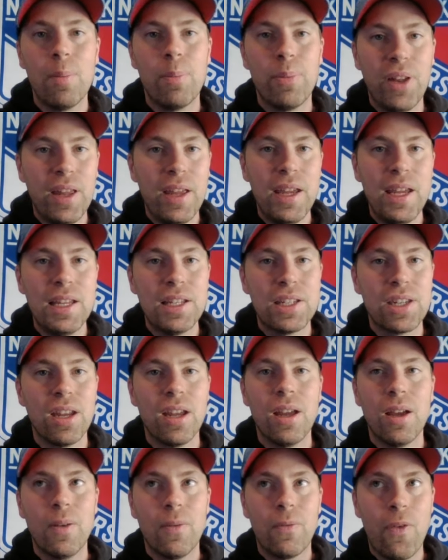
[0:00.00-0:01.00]
plays
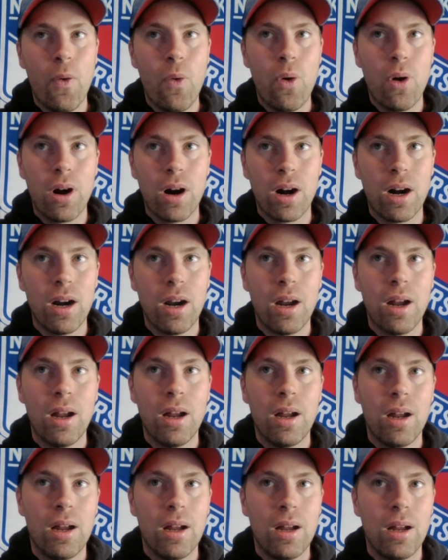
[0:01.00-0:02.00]
for,
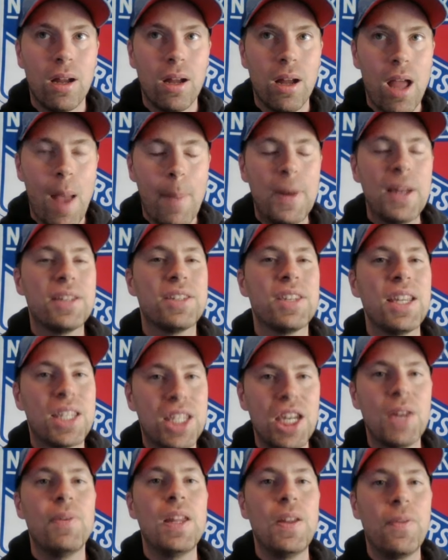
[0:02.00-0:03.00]
I'm going to say
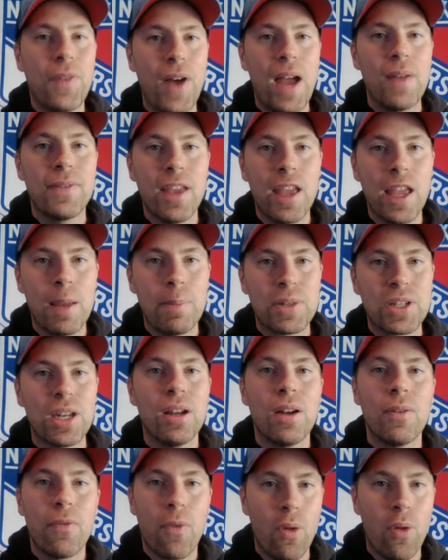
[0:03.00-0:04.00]
75 games
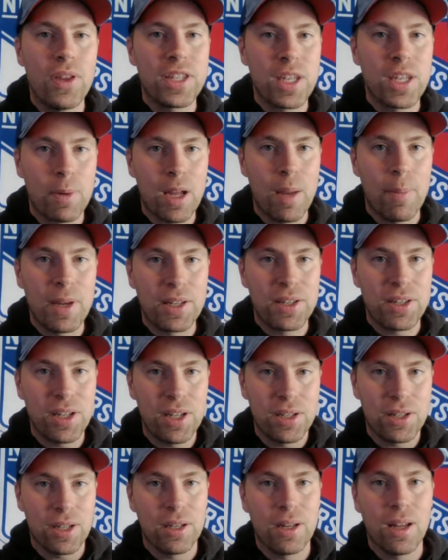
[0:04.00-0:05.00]
for this upcoming
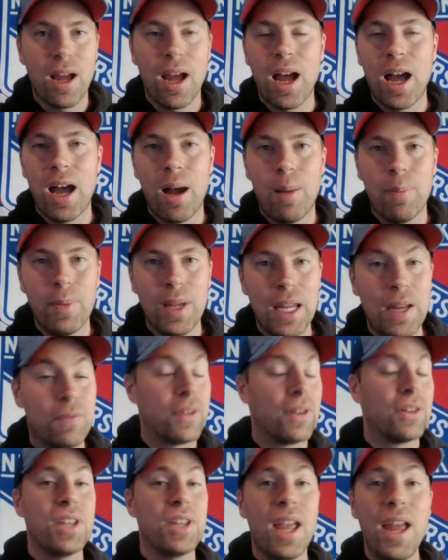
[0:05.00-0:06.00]
season. If
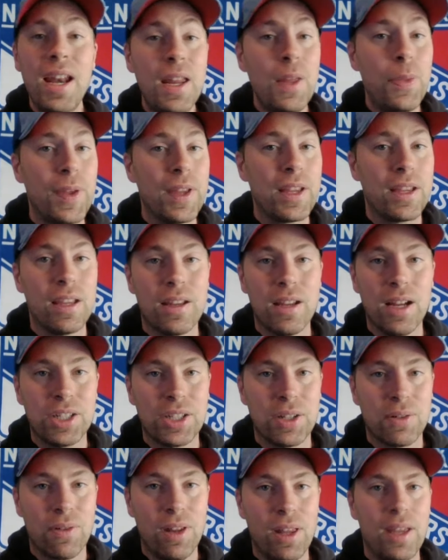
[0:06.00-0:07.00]
there's anything
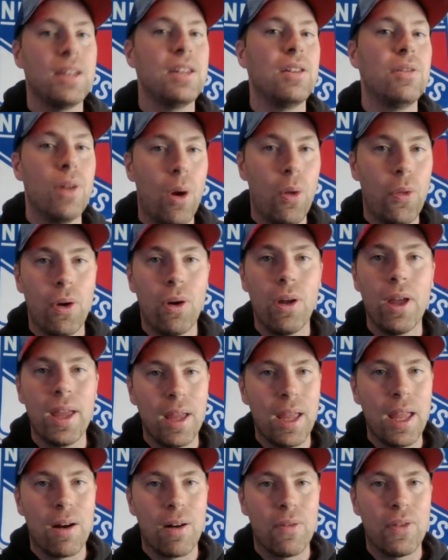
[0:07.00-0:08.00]
concussion related, you know, they'll
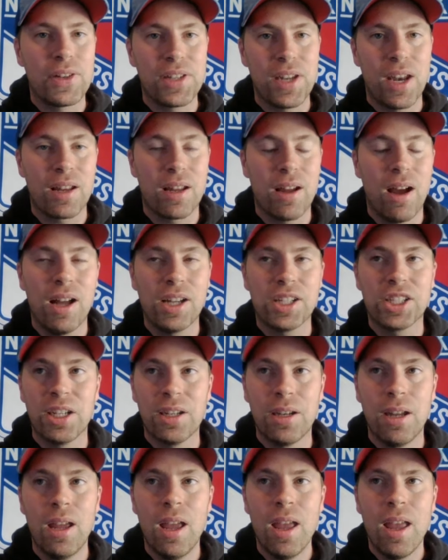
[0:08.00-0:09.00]
err on the side of
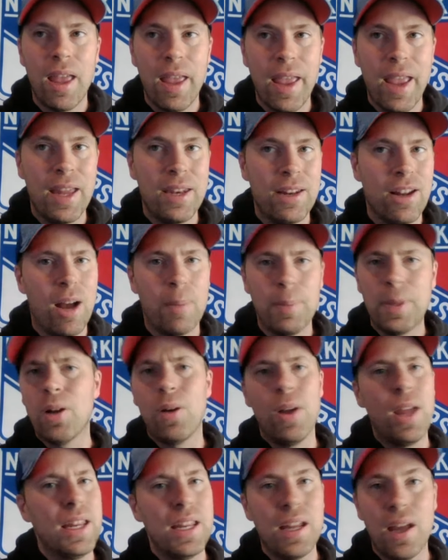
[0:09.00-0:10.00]
caution. And, you know,
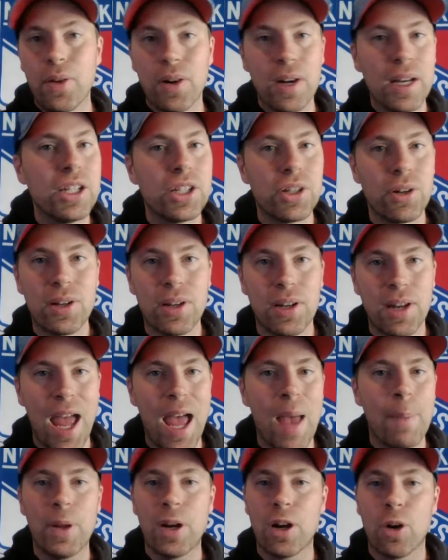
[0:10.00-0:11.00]
any other injury could
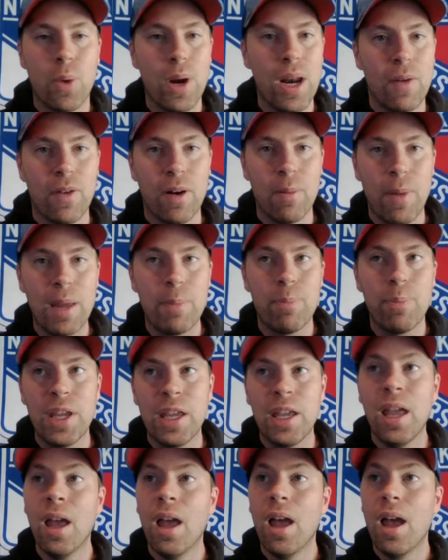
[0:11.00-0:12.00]
happen or whatever it might
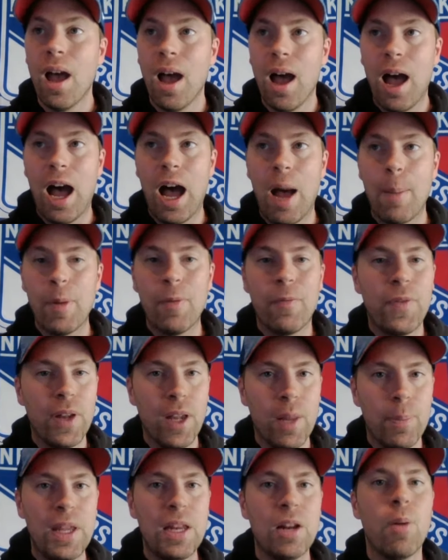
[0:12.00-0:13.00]
be. But
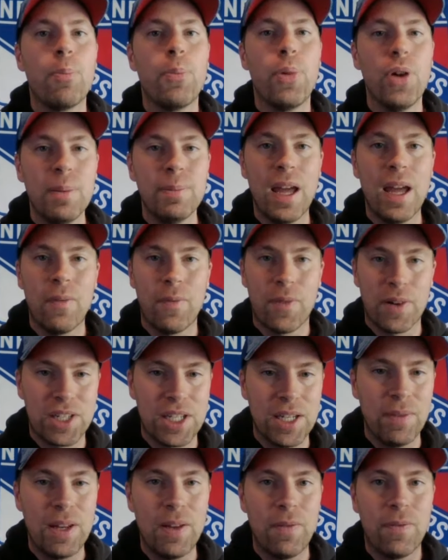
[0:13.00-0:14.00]
Filipino, put him down for
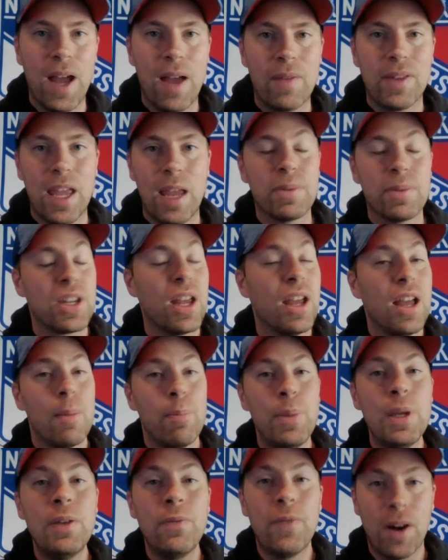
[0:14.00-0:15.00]
75 games,
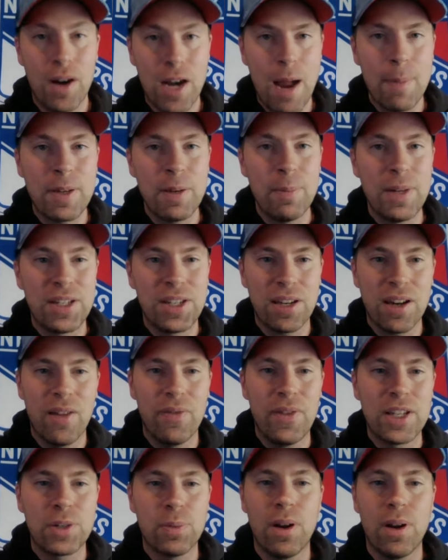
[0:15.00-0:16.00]
being very optimistic on
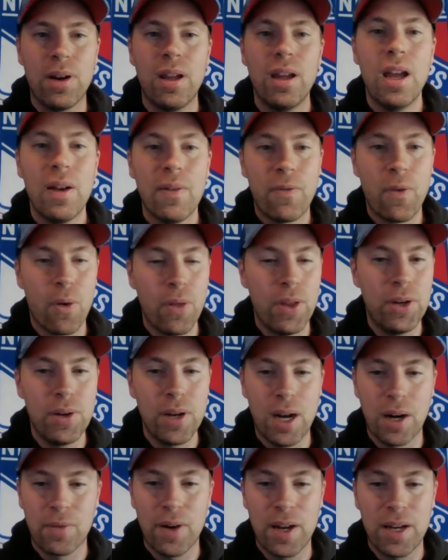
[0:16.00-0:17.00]
this one for the New
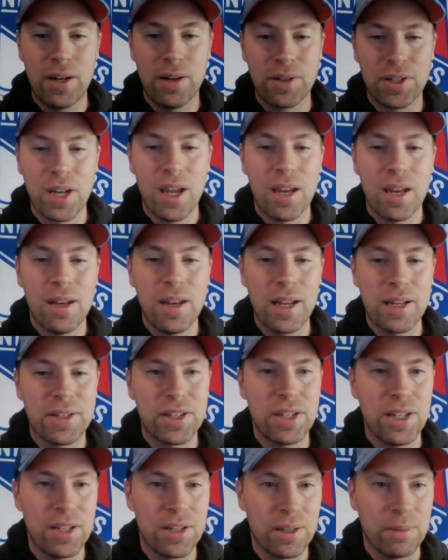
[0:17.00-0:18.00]
York Rangers next
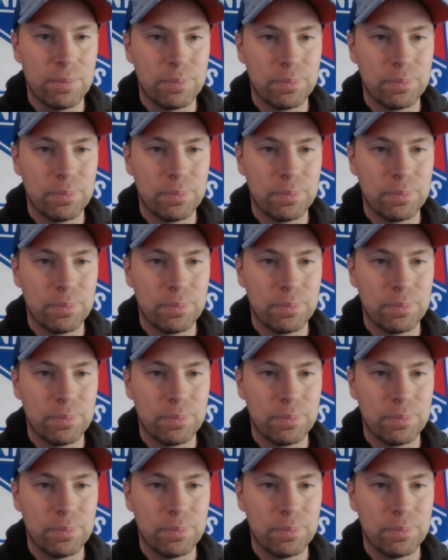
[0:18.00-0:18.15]
season.